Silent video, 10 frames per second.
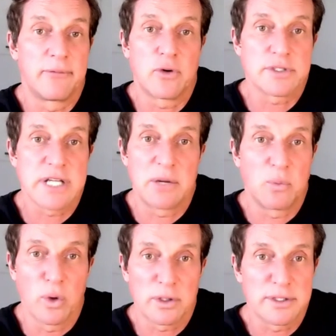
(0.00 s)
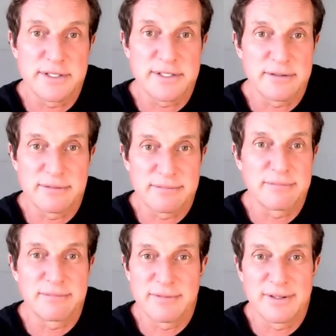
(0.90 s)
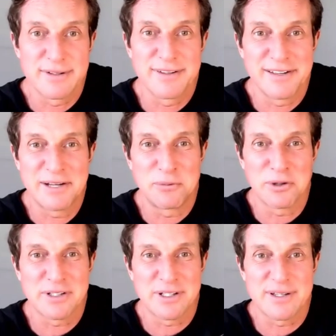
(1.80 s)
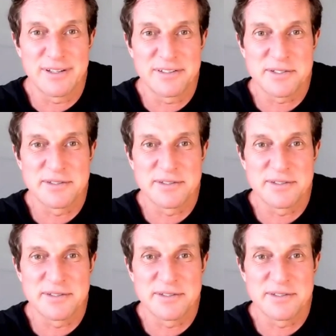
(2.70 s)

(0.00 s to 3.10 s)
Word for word: course, I'd worked in I'd worked at the